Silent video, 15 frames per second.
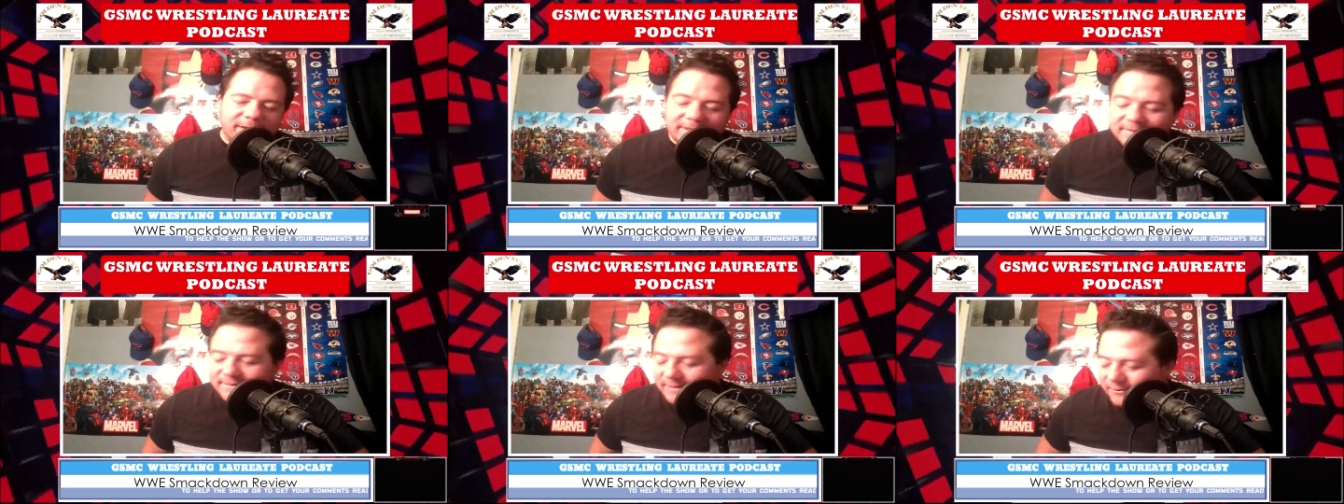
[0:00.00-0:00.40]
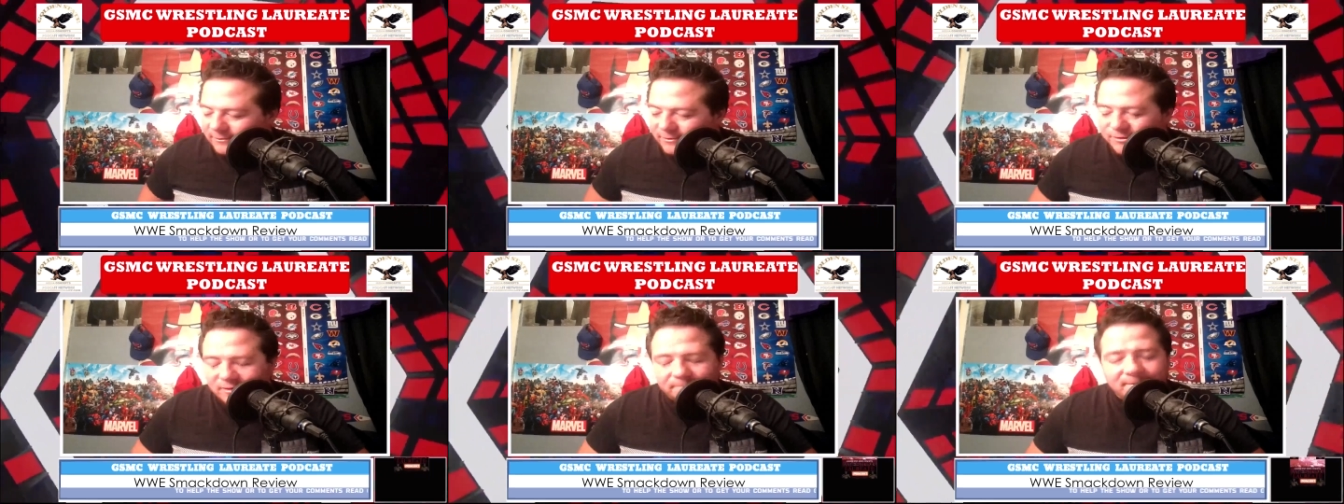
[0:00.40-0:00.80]
want to see
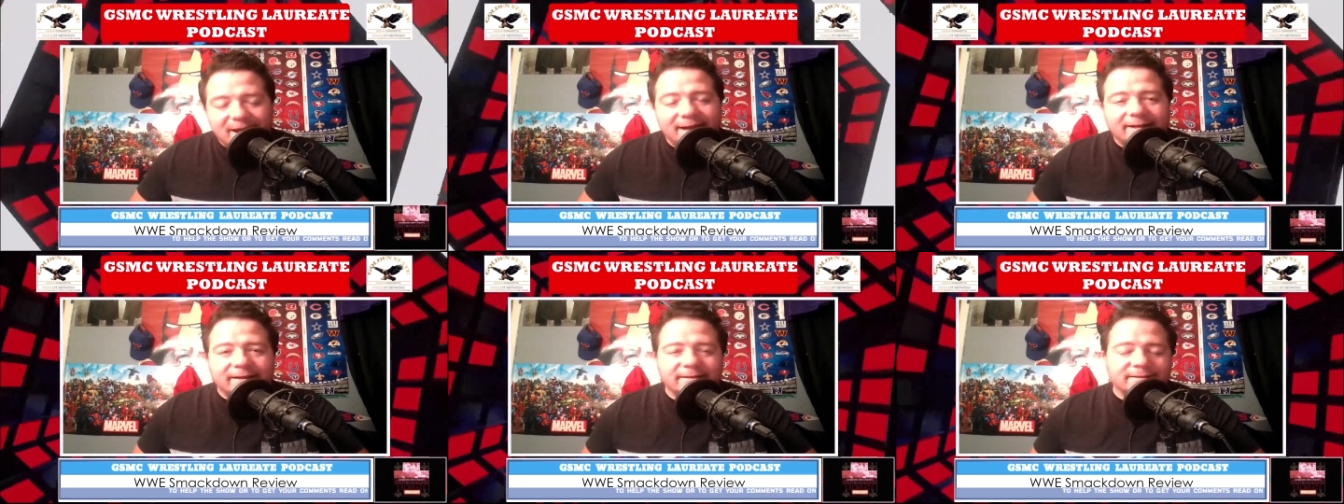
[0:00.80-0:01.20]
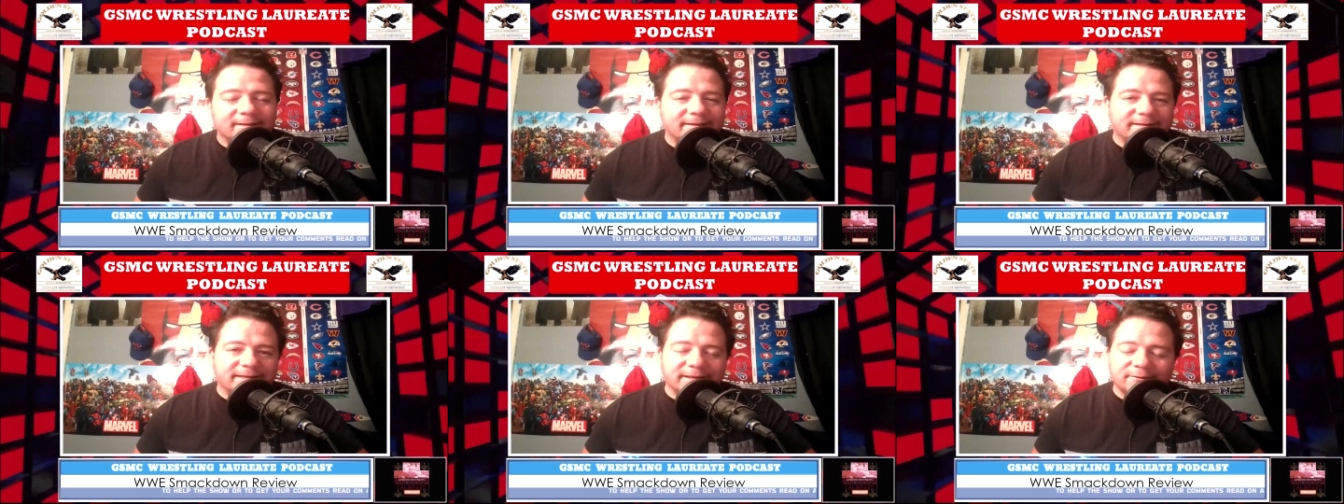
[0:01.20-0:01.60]
her jump back into
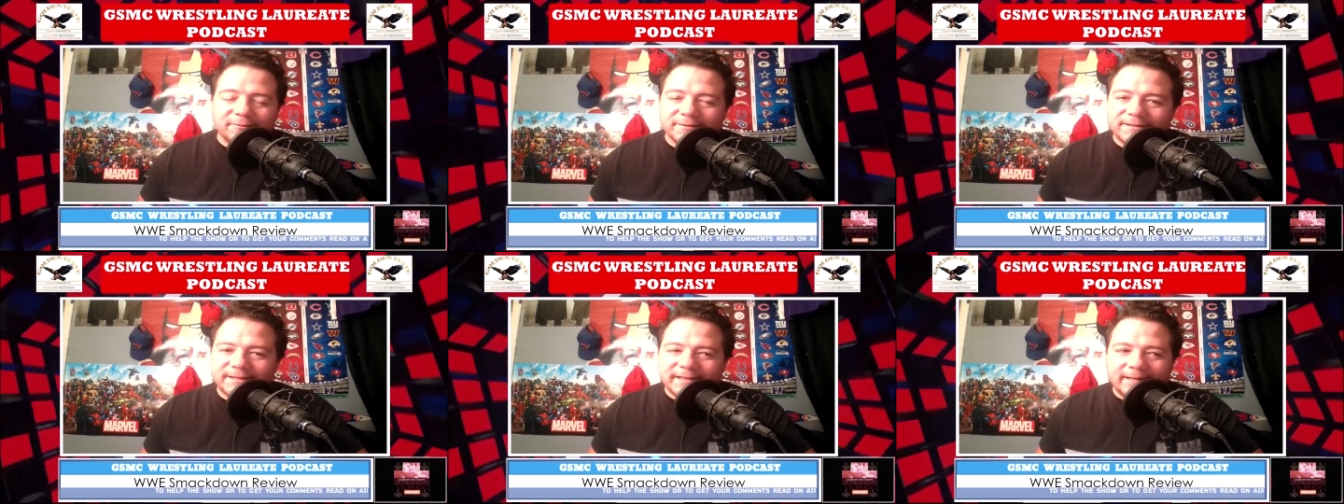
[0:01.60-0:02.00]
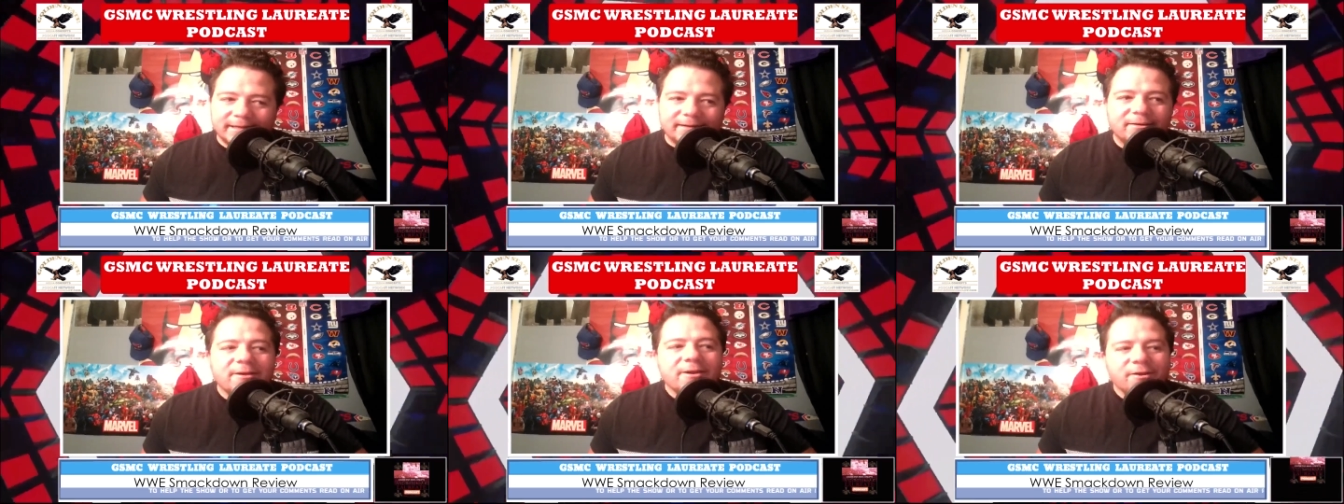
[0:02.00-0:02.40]
the singles
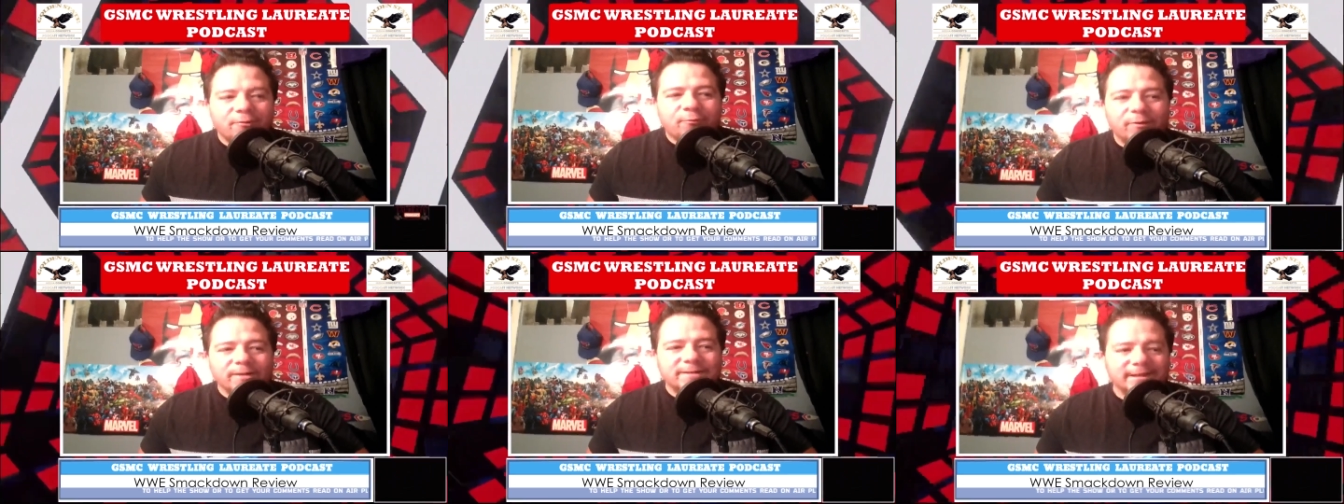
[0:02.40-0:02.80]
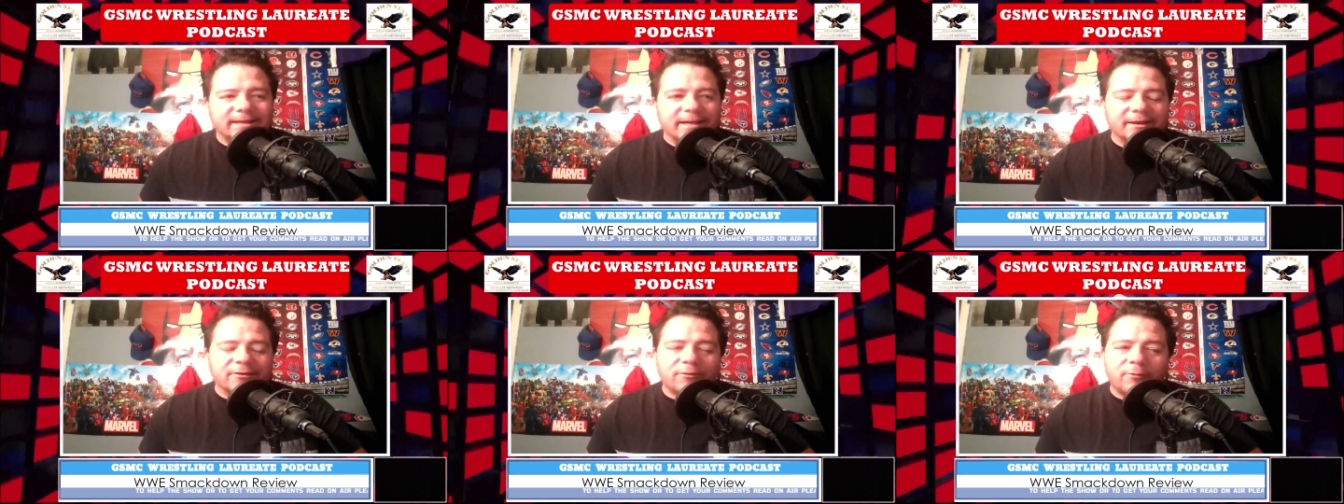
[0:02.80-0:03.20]
scene once
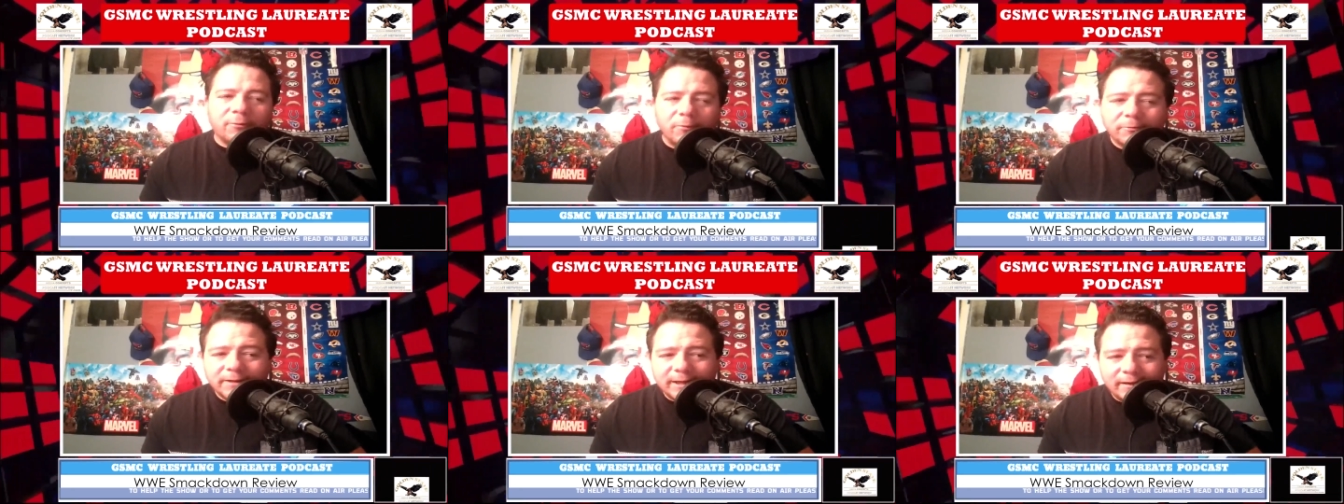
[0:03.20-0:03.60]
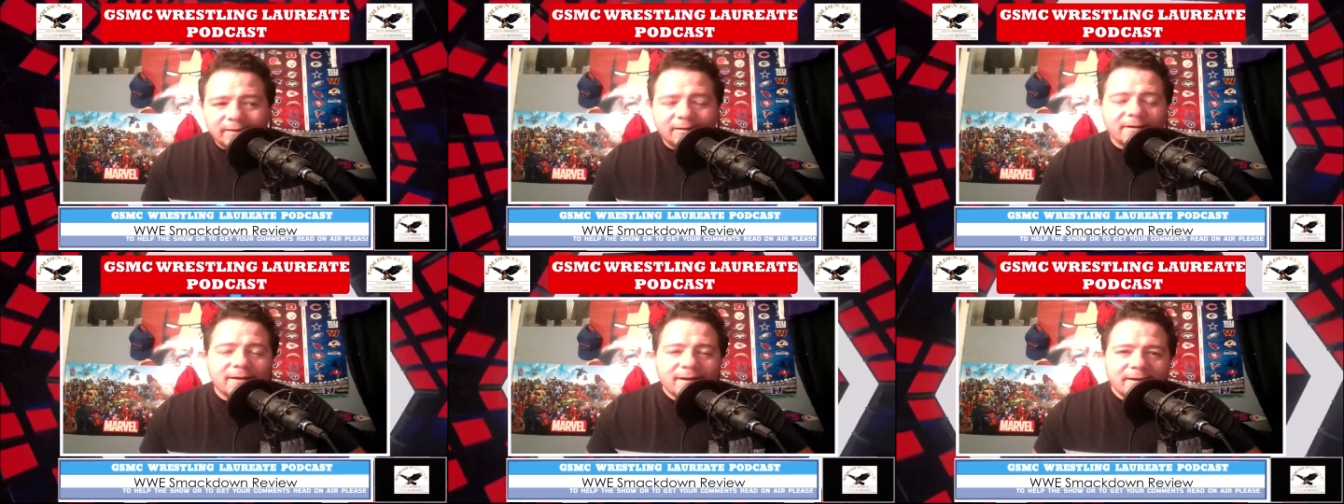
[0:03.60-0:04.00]
again,
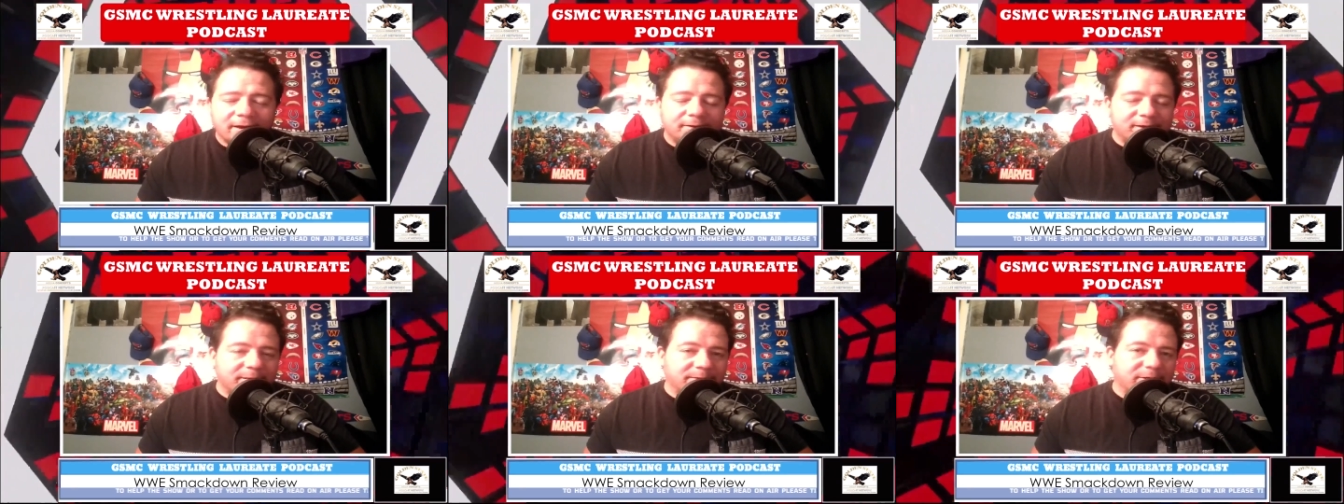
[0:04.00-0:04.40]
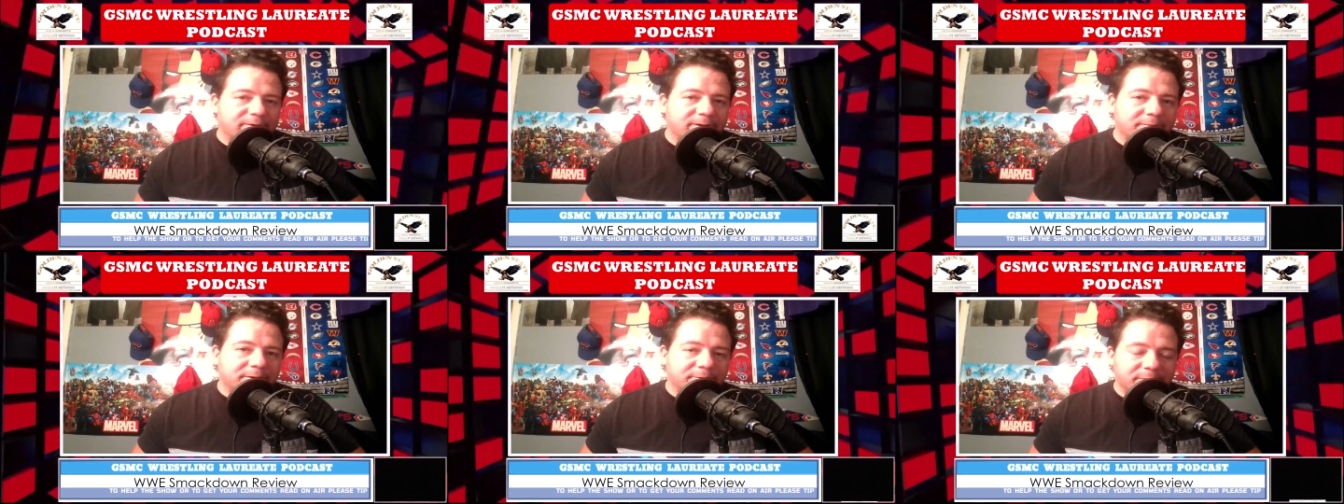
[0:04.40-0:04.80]
holding a
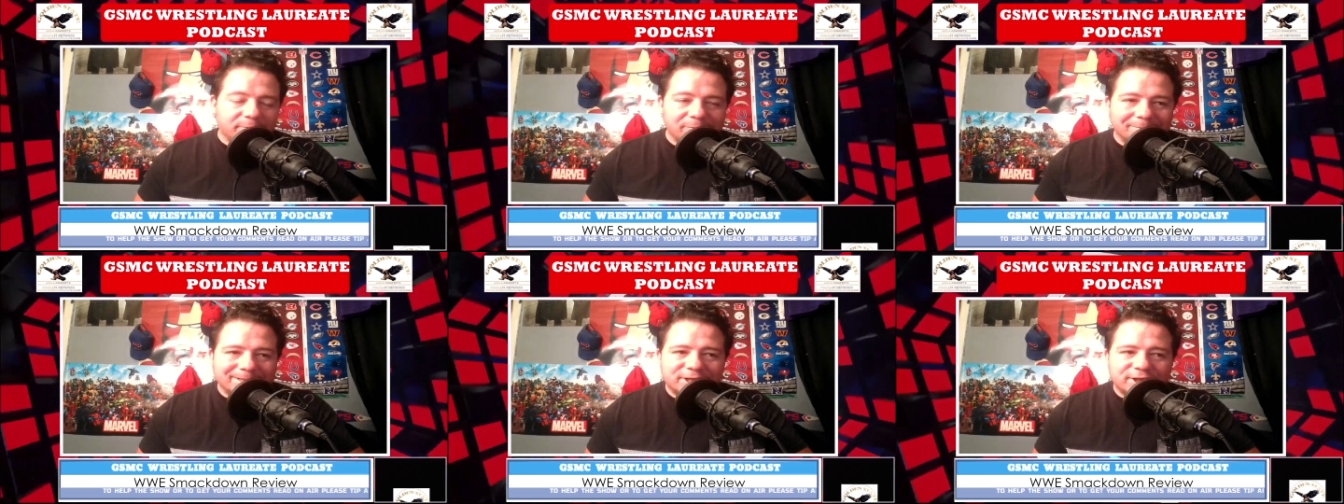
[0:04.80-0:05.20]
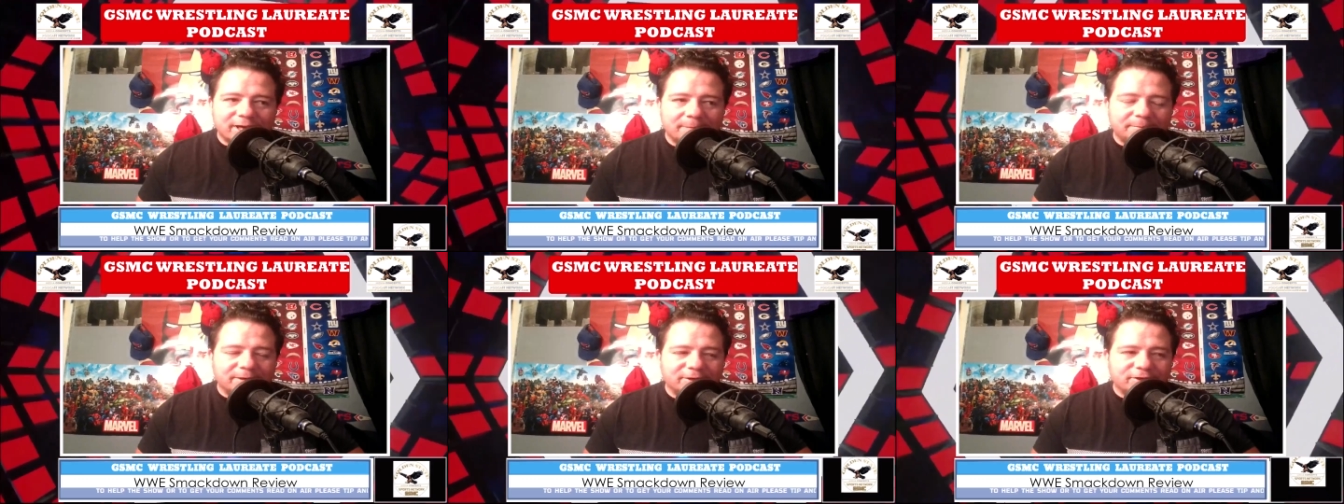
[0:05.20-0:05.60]
WWE Women's
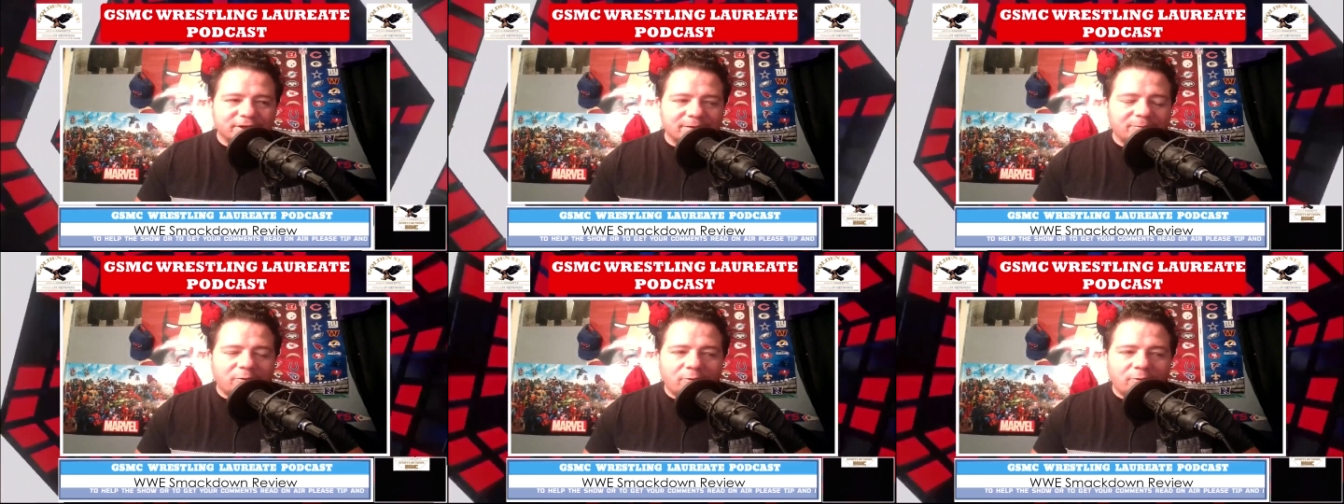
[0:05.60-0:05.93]
Championship,